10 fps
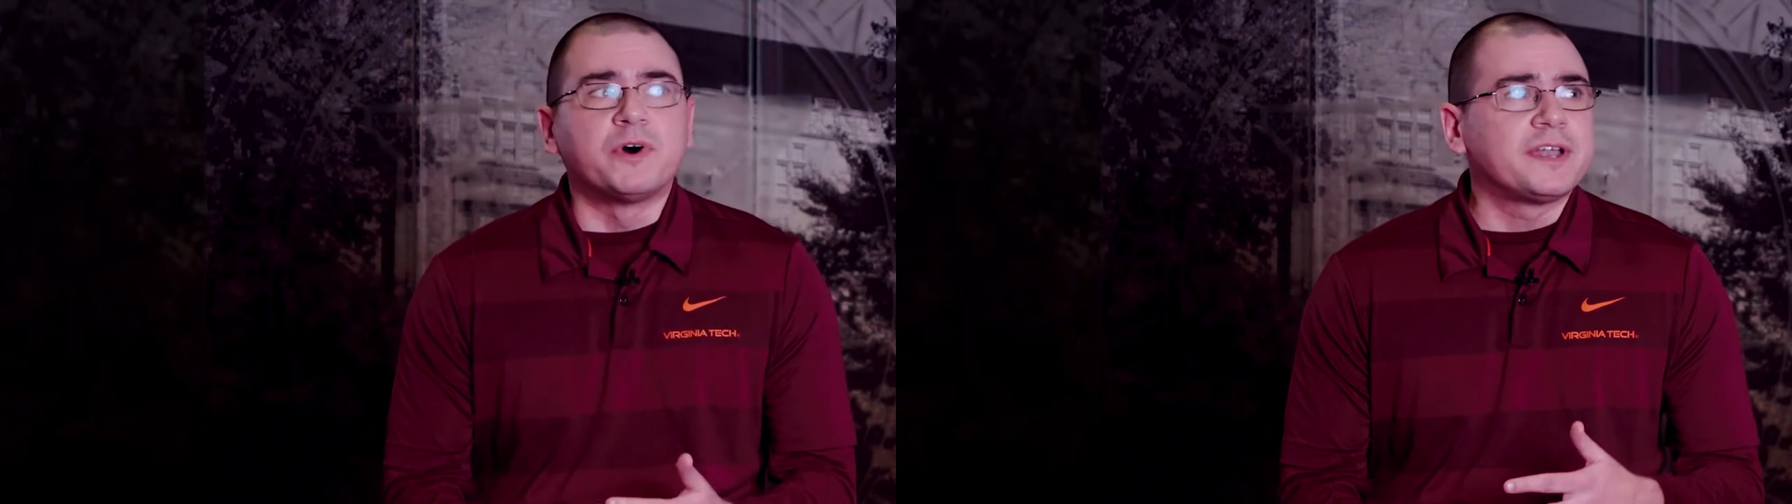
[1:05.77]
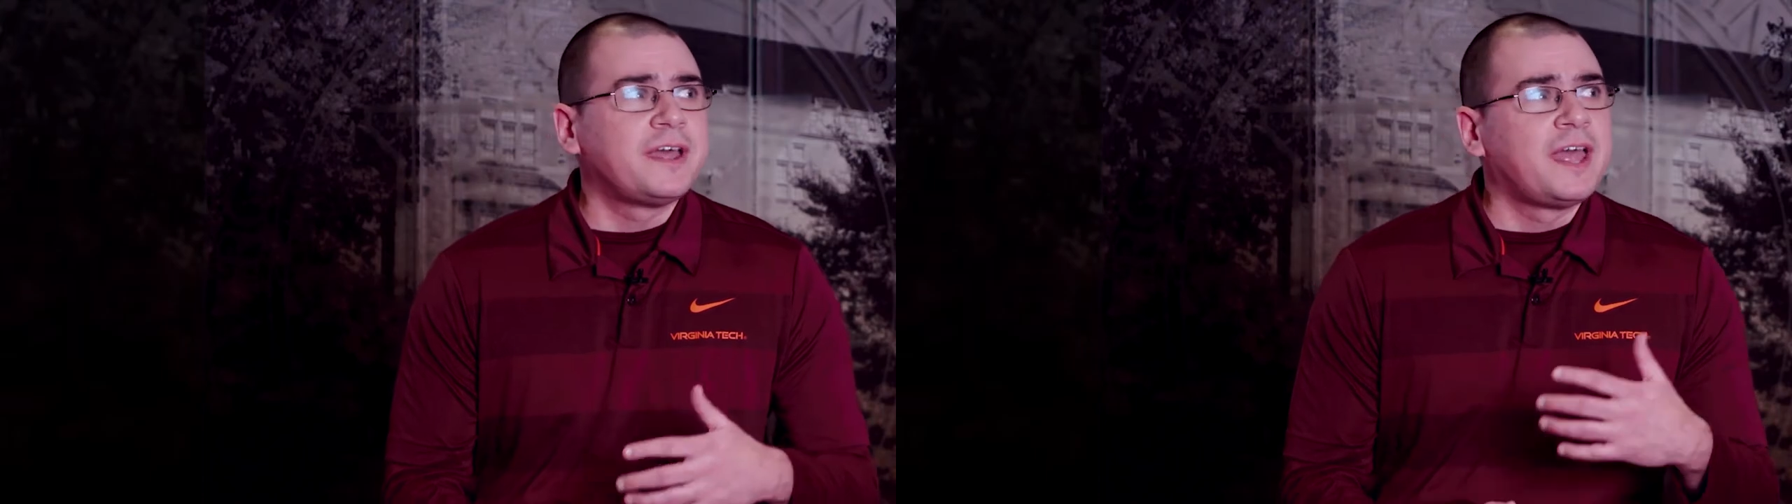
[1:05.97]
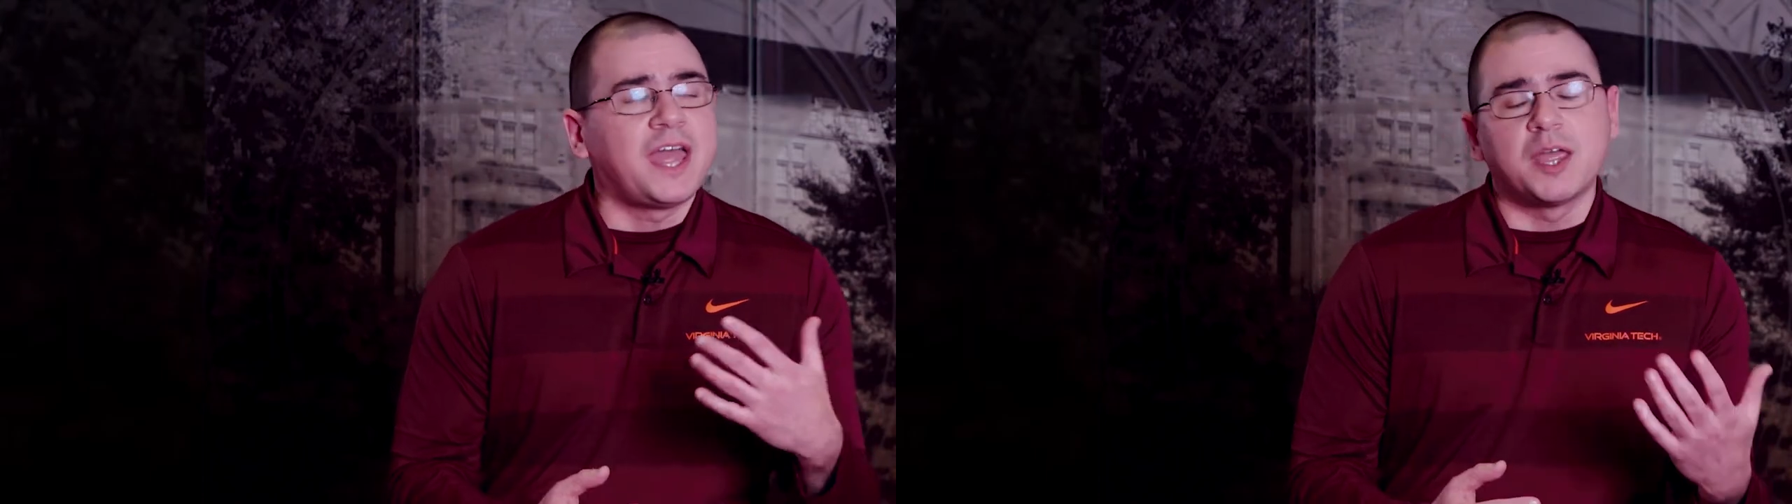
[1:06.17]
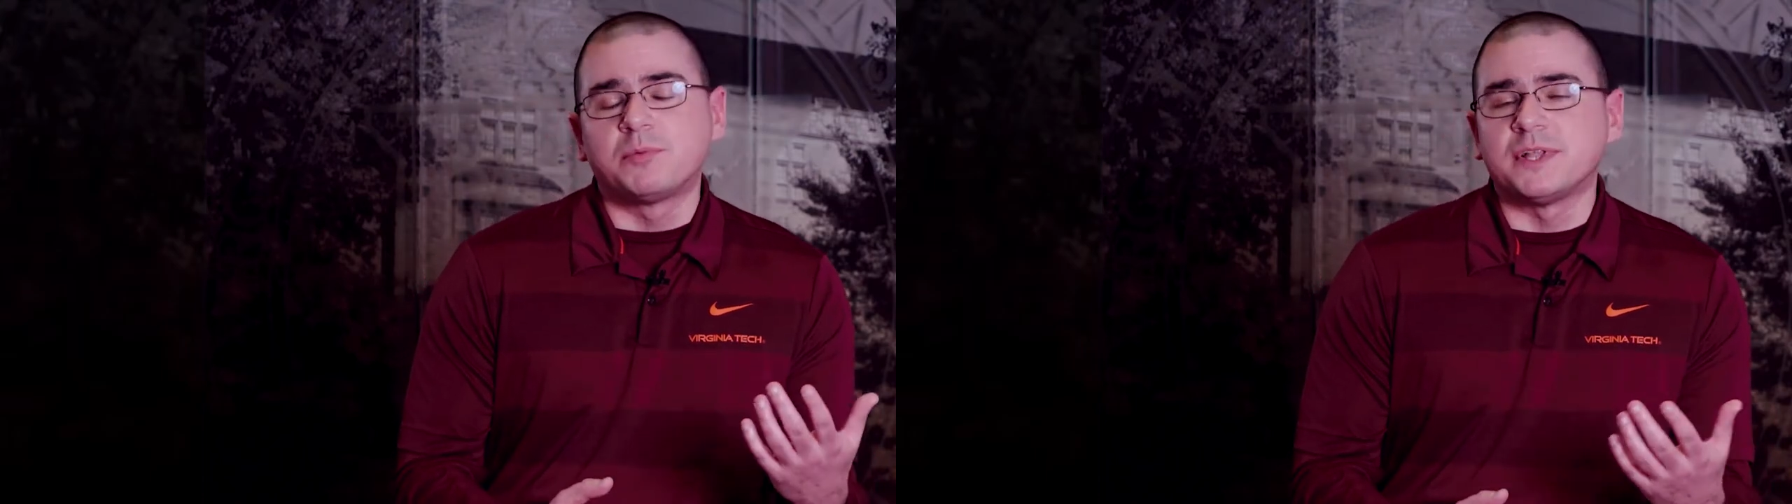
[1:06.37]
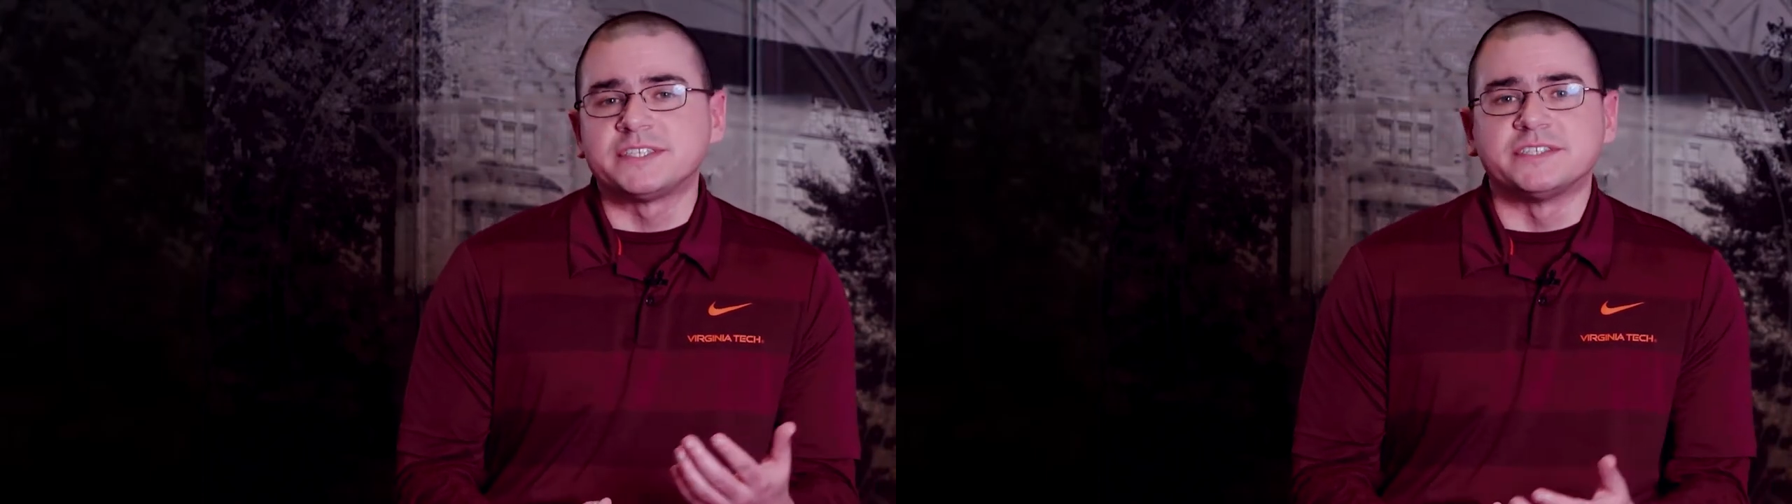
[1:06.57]
want A
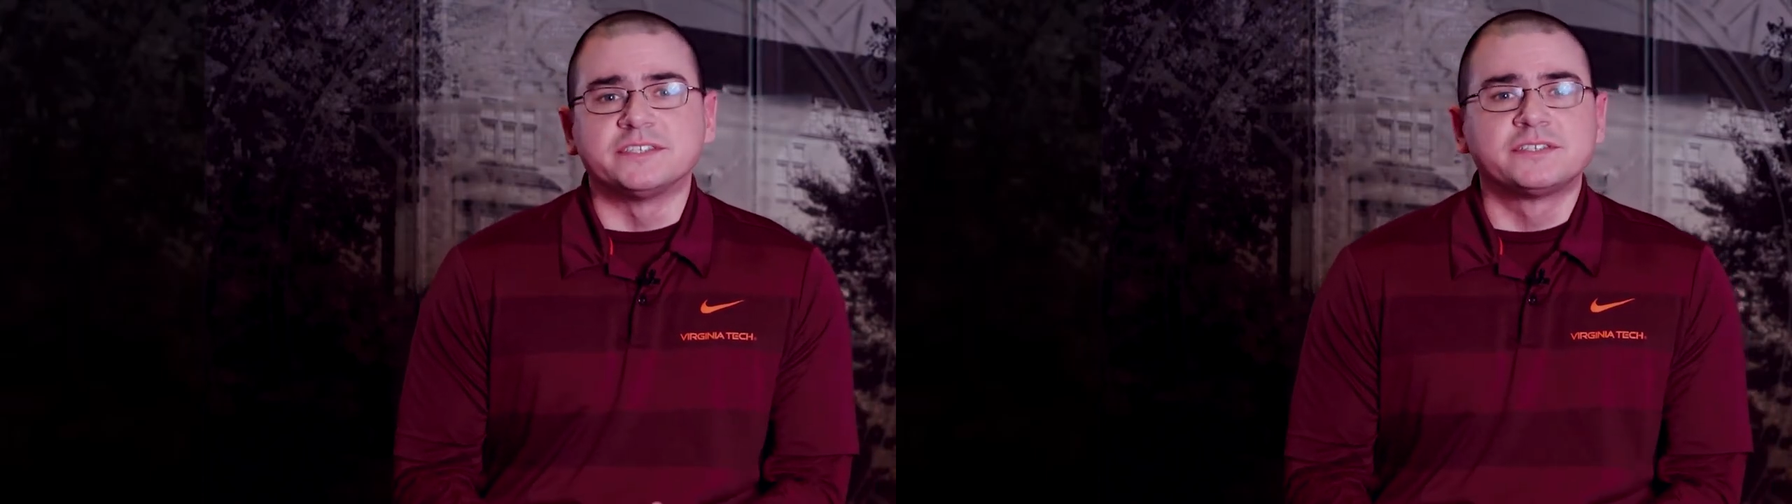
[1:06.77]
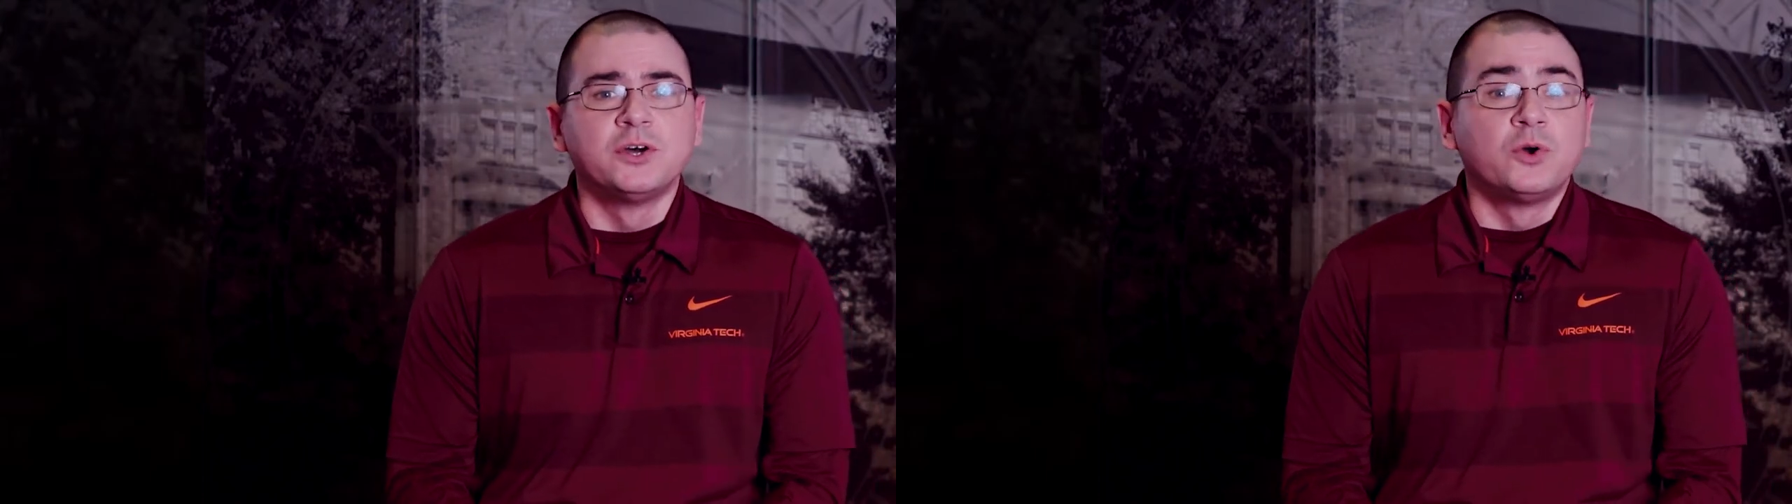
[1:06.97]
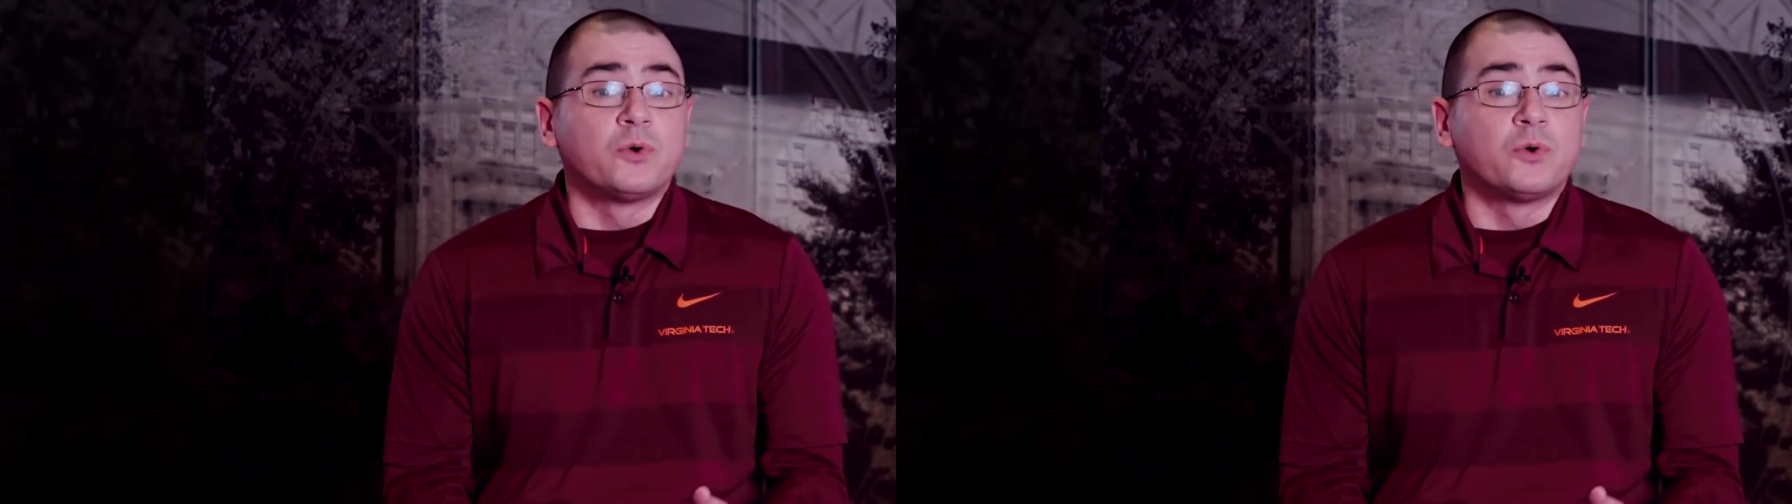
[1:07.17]
pluses,